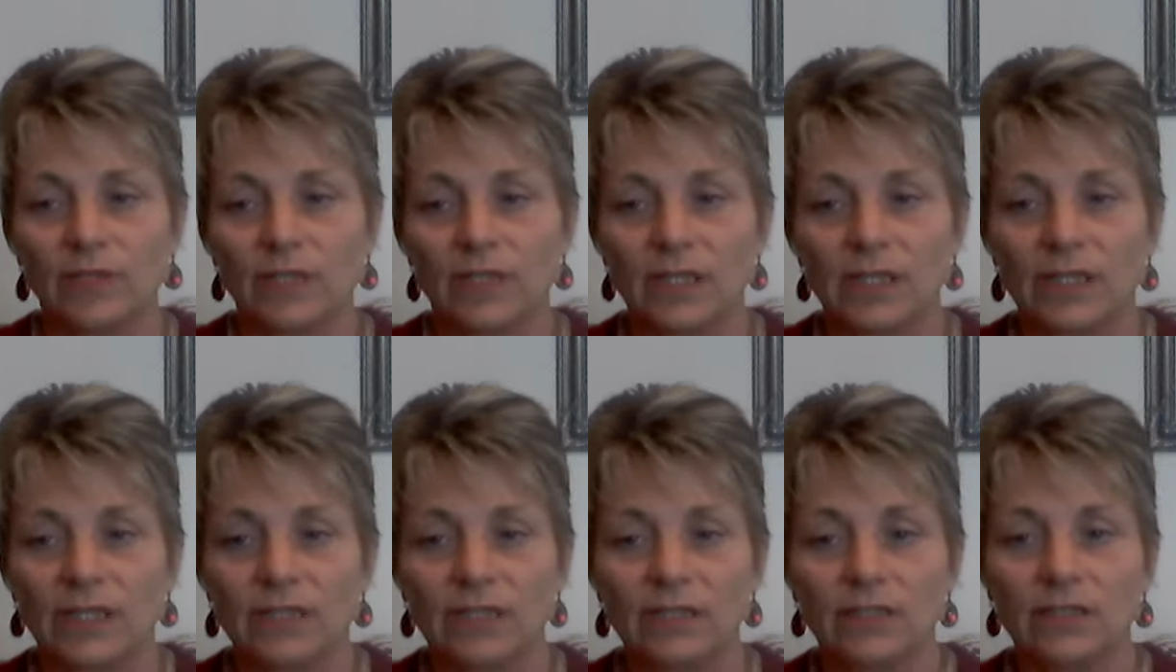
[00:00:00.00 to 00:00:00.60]

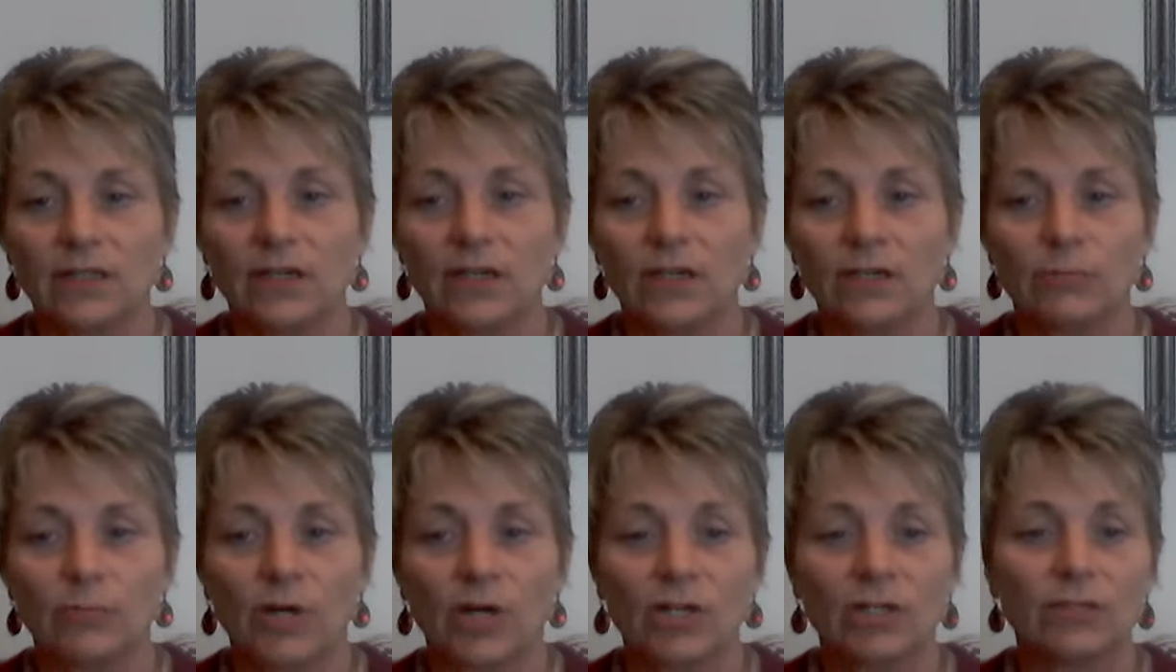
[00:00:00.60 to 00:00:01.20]
They
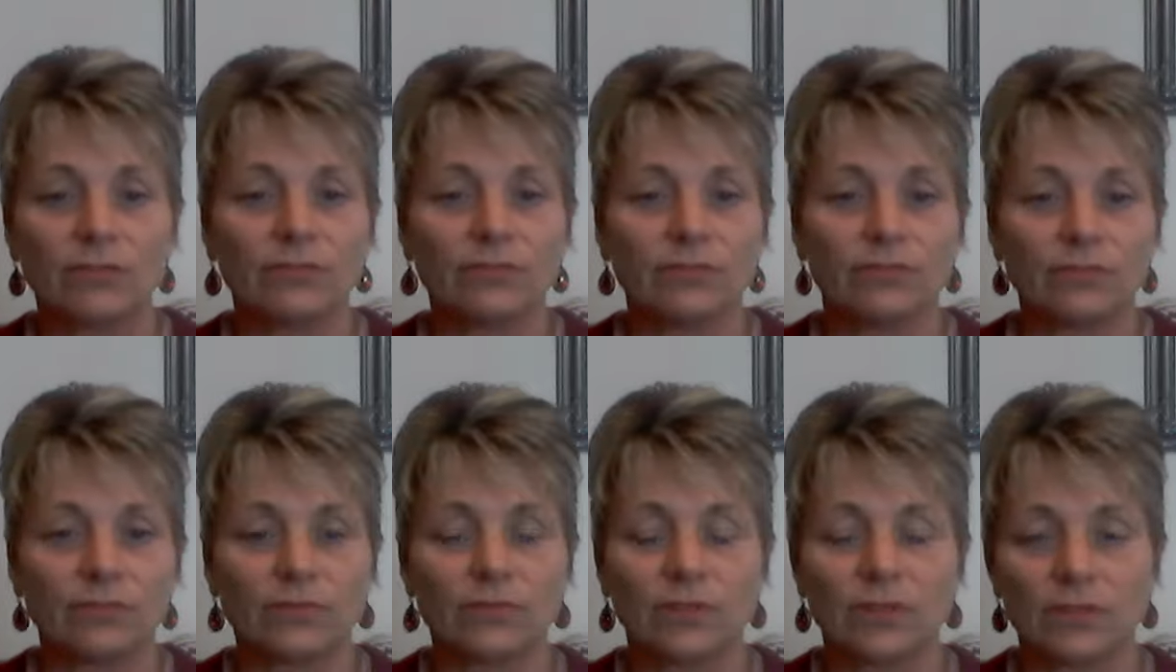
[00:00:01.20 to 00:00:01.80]
are part of
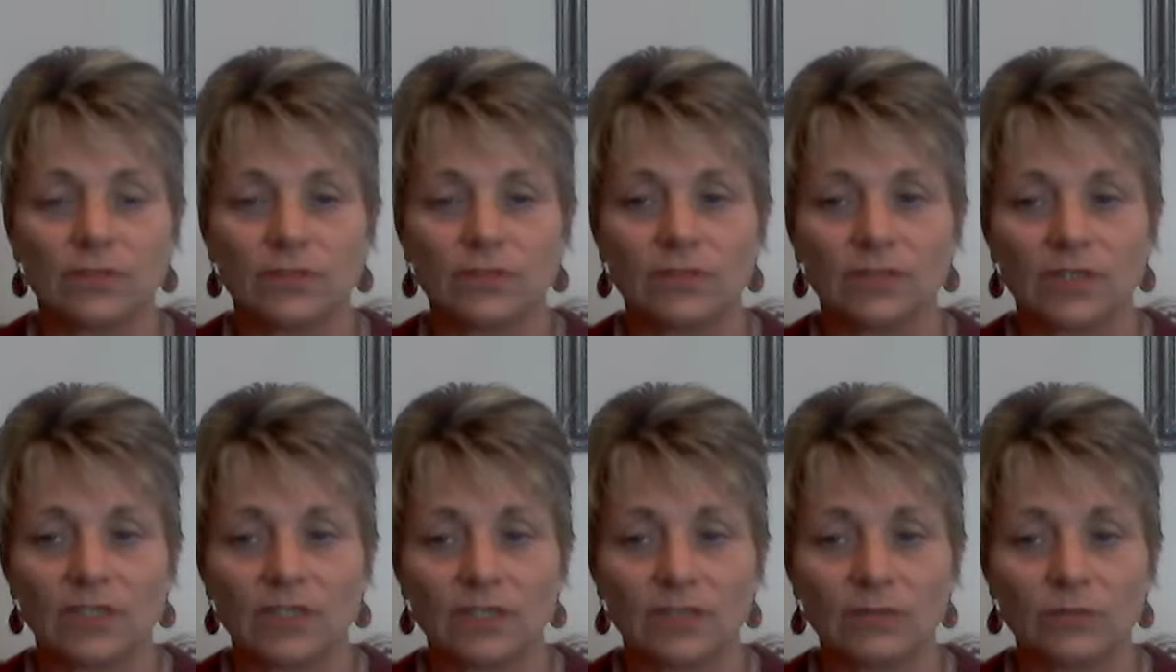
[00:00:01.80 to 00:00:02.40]

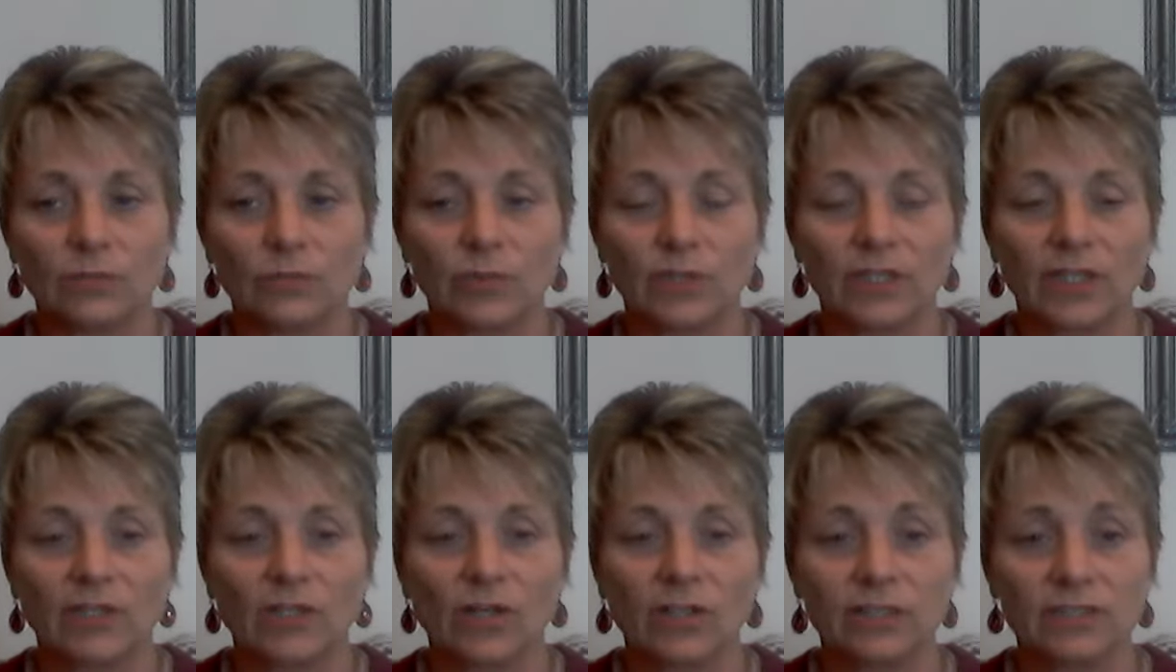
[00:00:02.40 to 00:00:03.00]
what
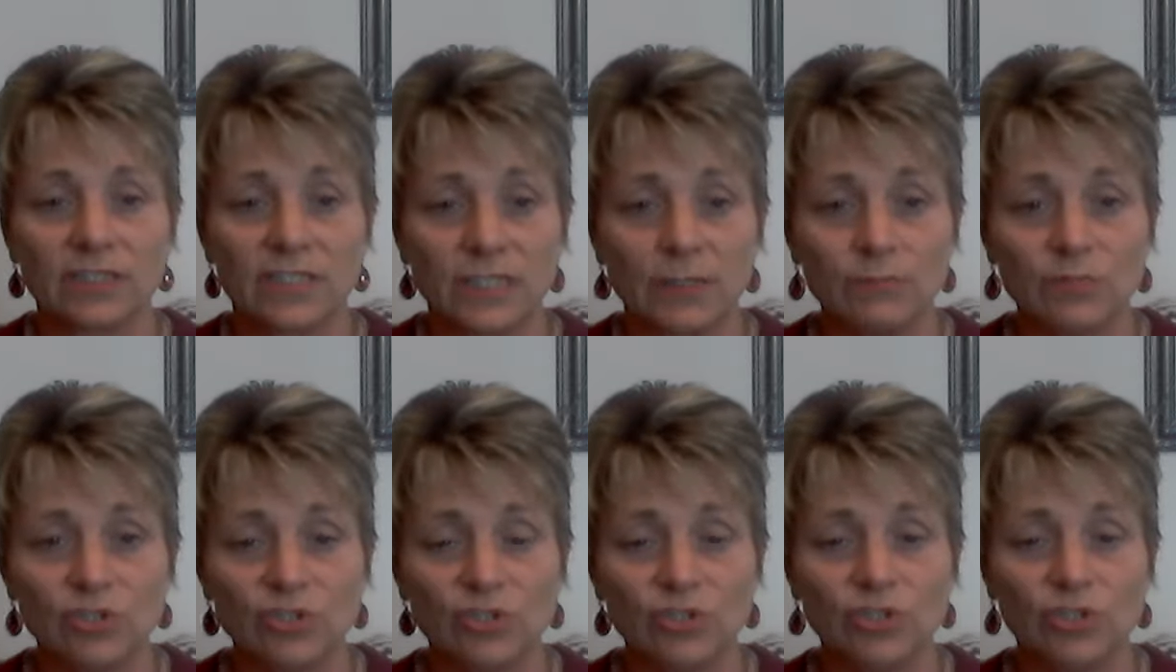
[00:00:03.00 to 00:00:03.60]
they call a
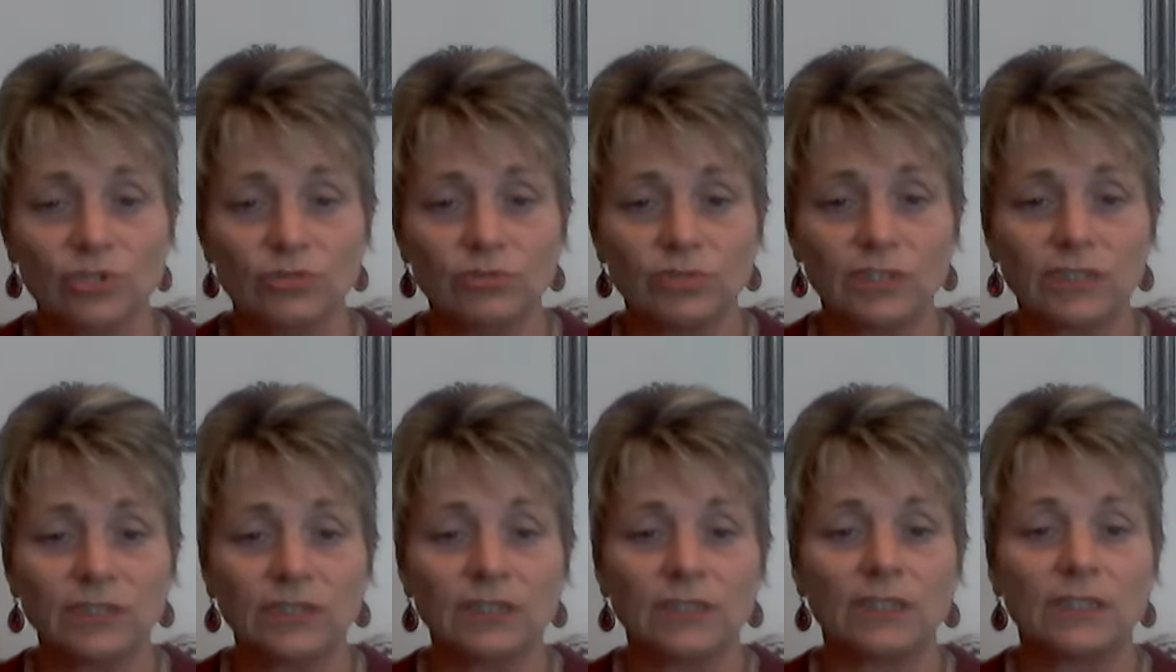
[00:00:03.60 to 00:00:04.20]
Teamsters
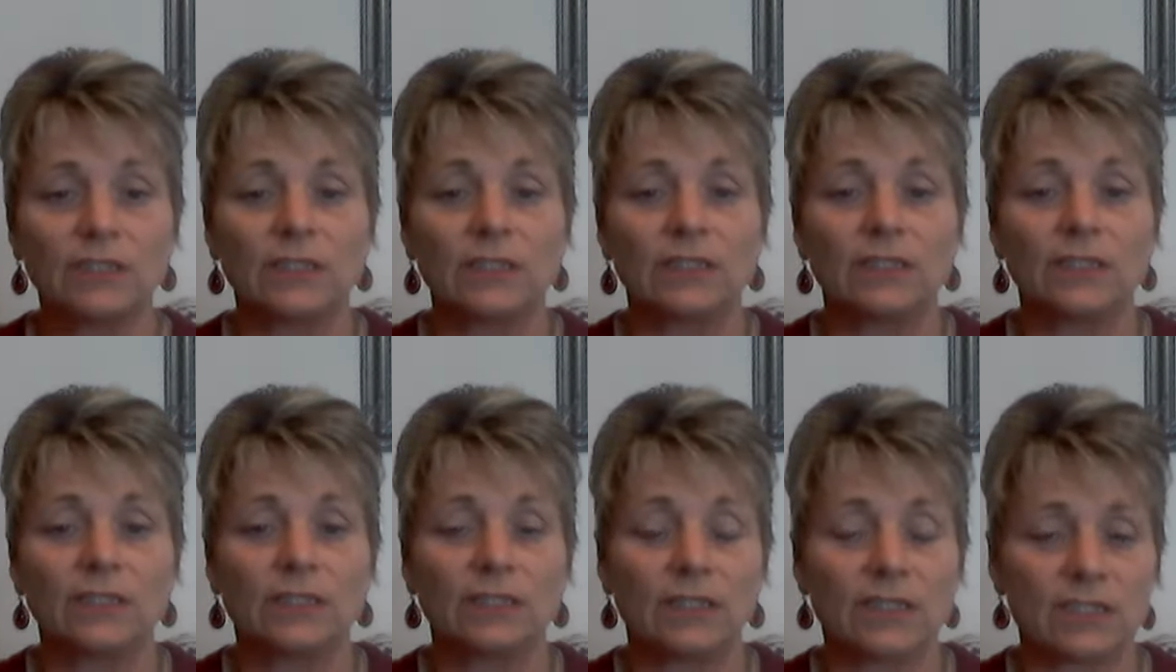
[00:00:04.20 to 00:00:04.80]
union,
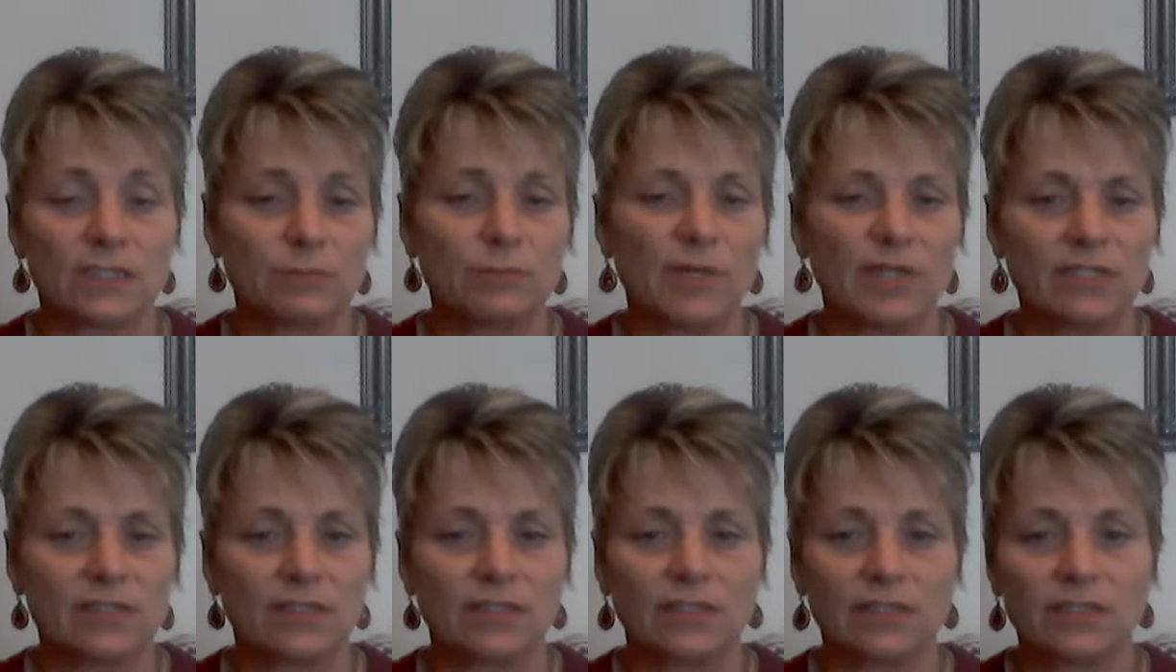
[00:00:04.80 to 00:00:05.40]
and that's
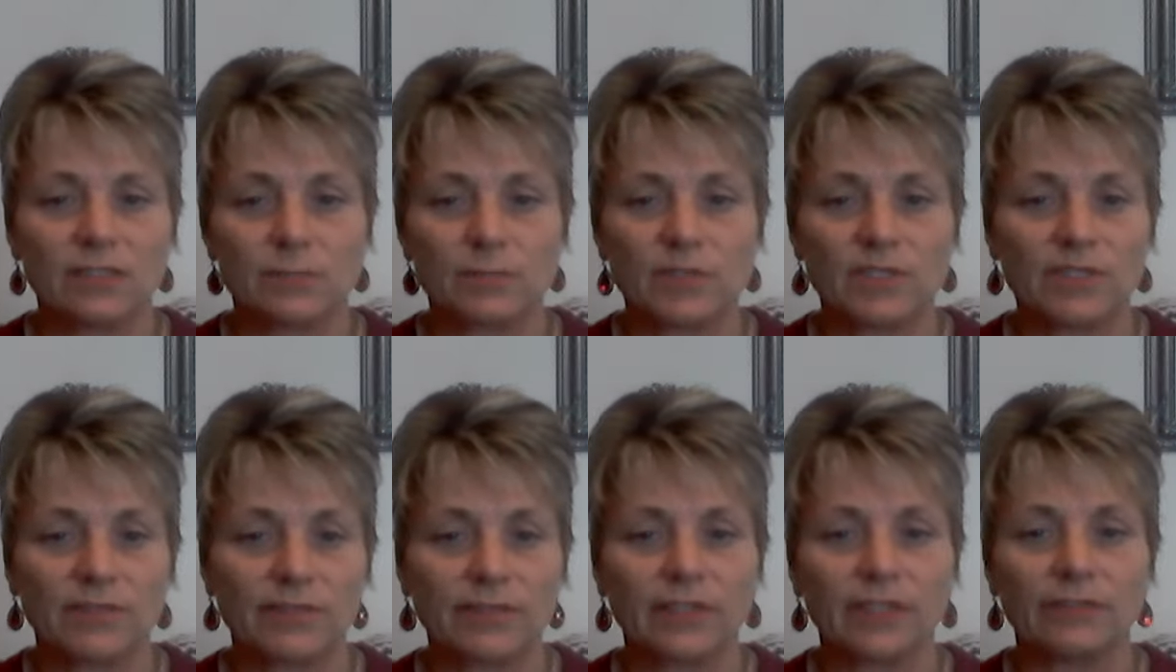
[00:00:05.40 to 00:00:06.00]
basically
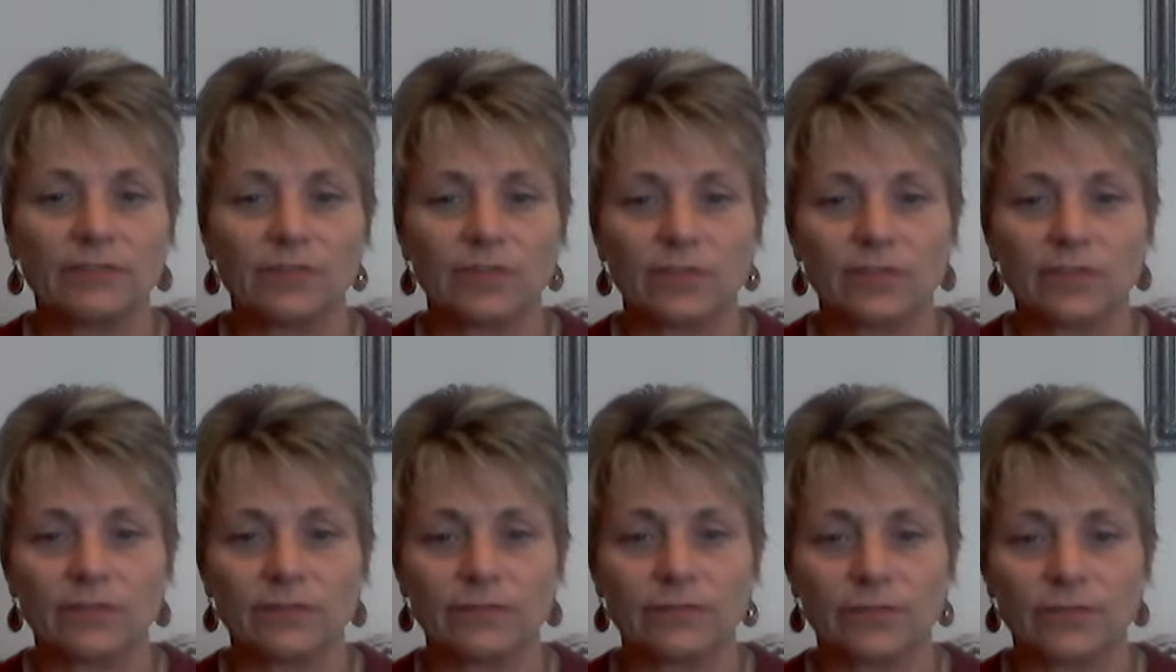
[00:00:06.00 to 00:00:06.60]
specifically
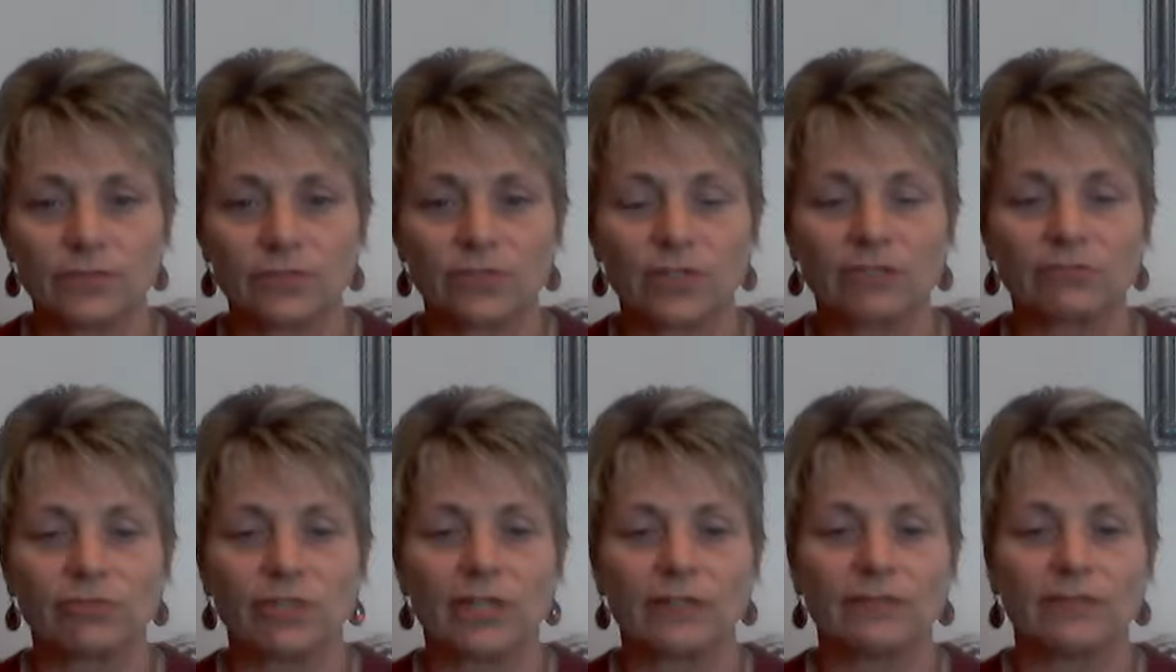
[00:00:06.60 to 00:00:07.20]
for truck
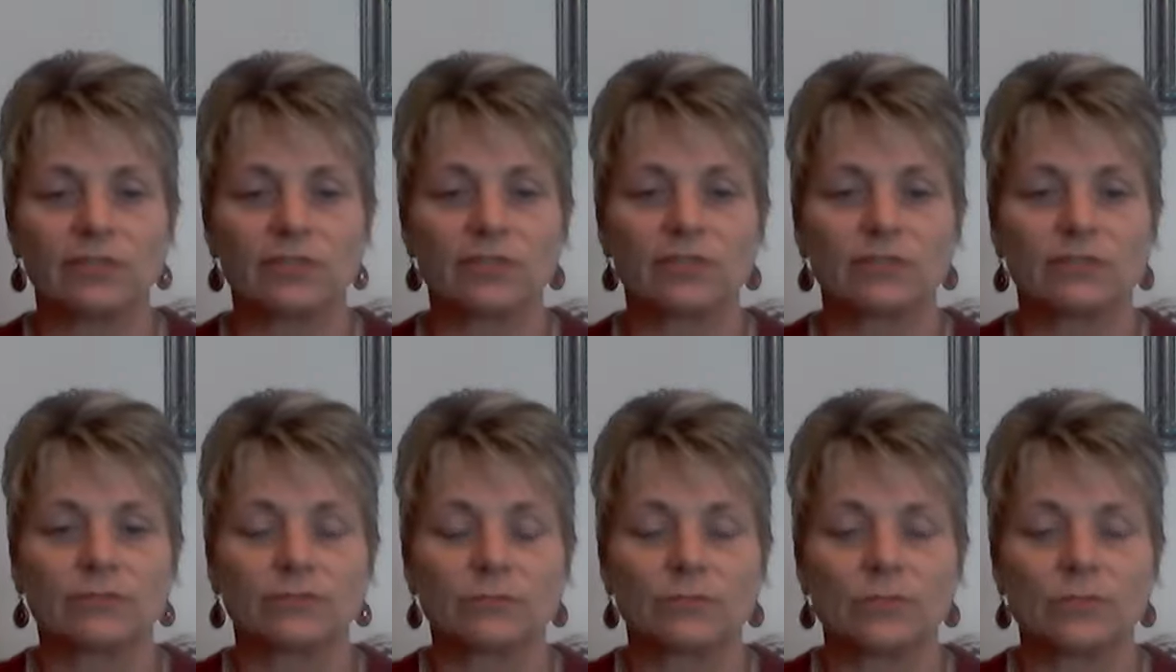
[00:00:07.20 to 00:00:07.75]
drivers.